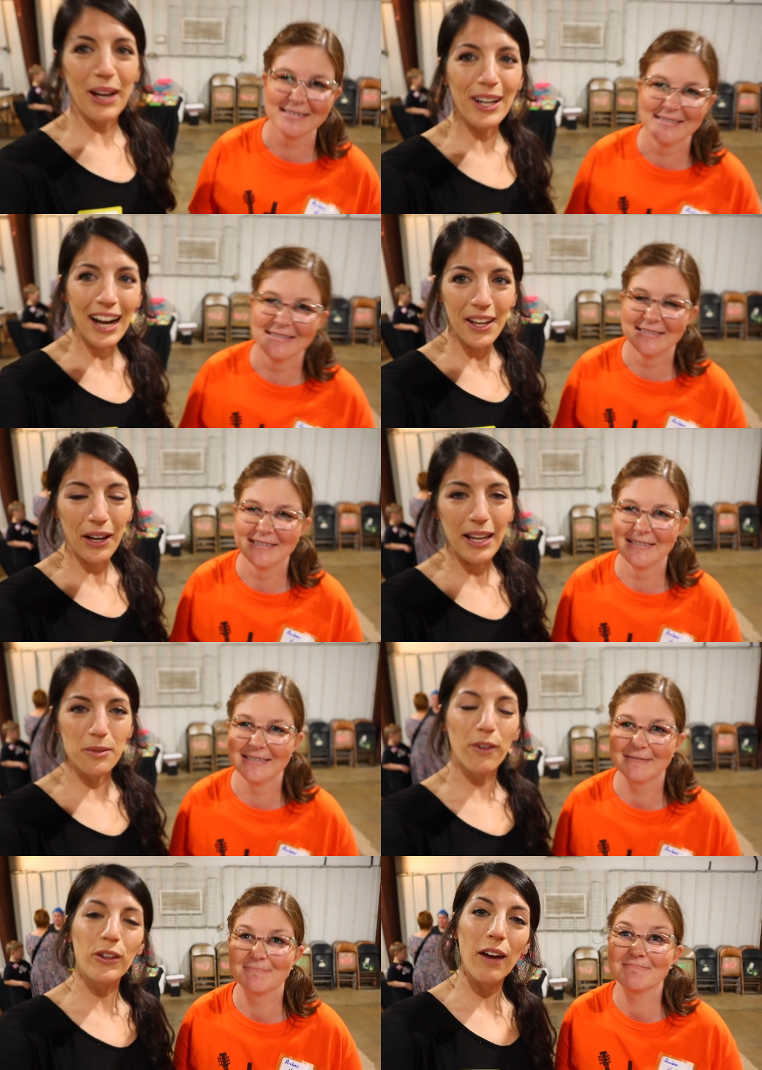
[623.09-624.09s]
Speaker 1: All right, you guys.
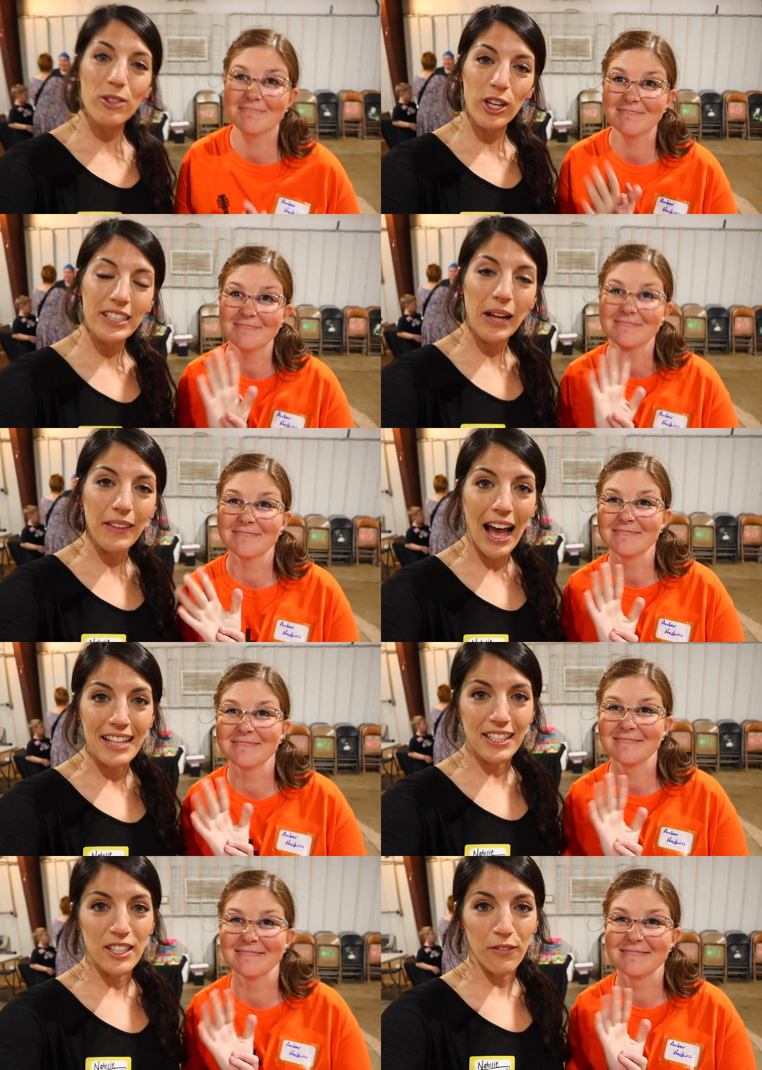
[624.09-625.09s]
Well, if you haven't checked out the
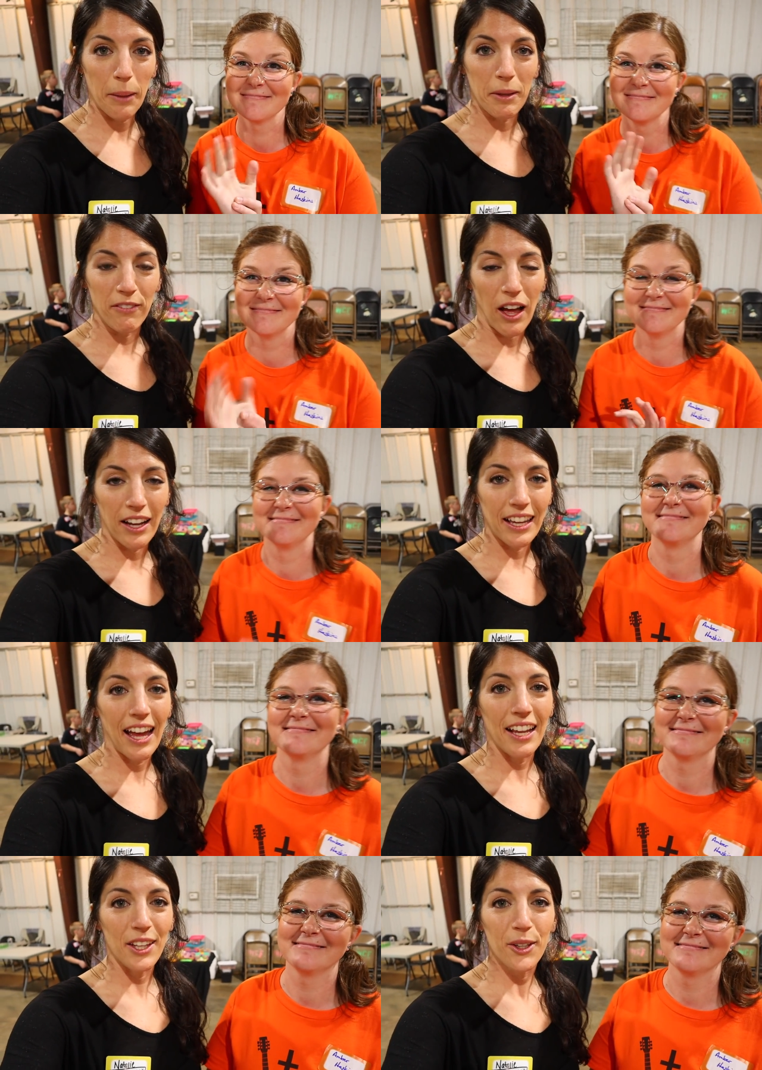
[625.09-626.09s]
Hastings Family Vlog
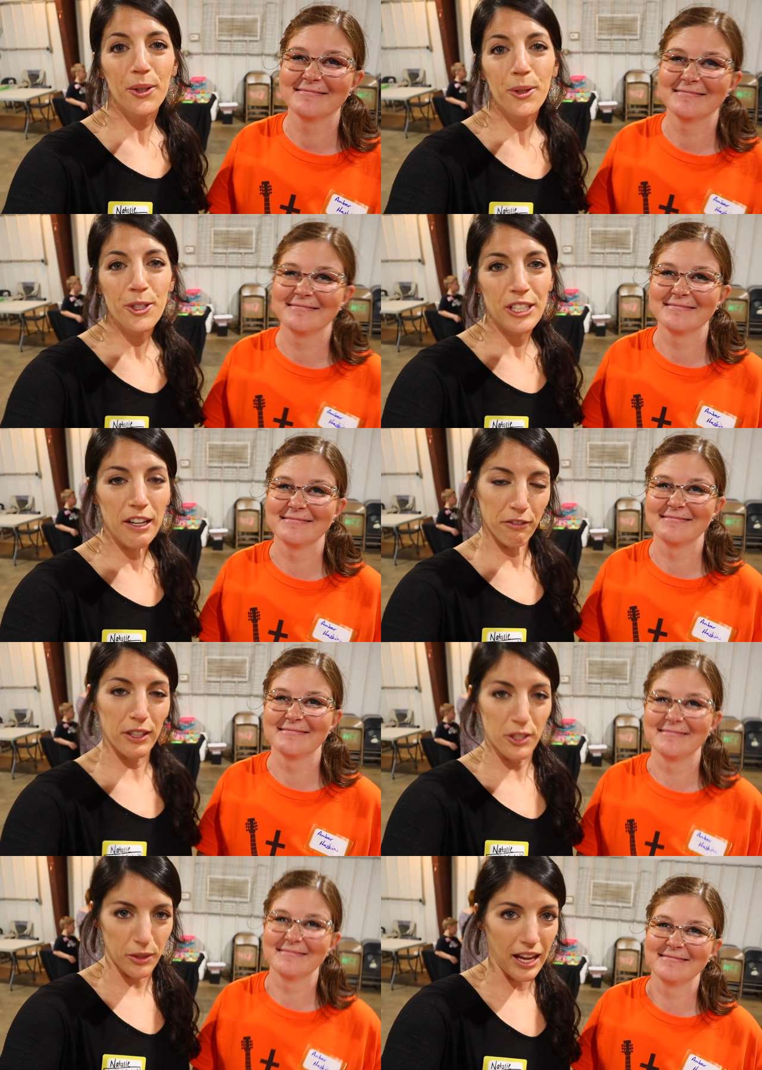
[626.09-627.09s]
yet, you should
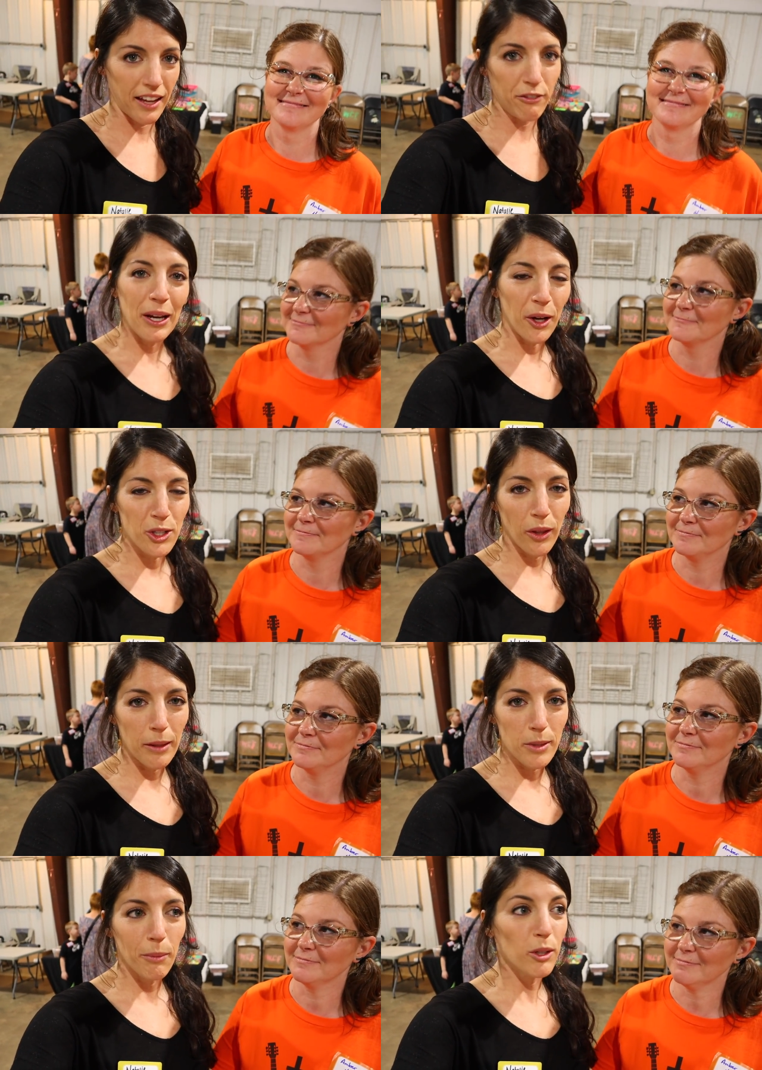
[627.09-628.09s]
definitely do that. But go show
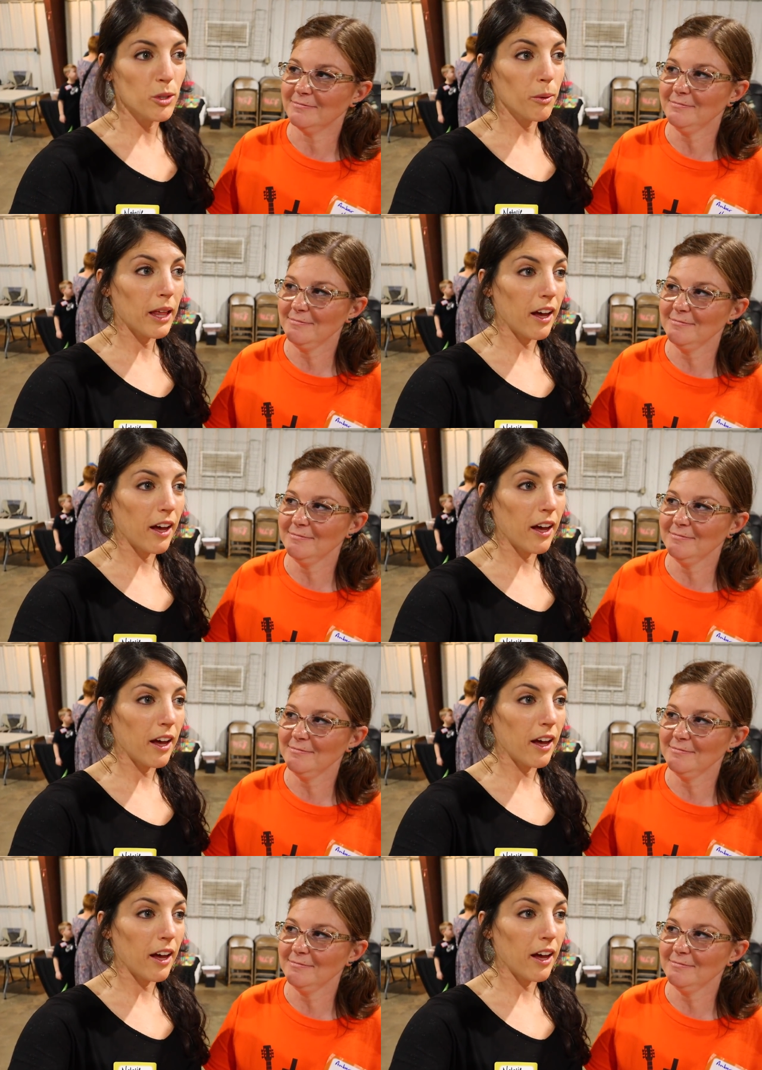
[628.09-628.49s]
them some YouTube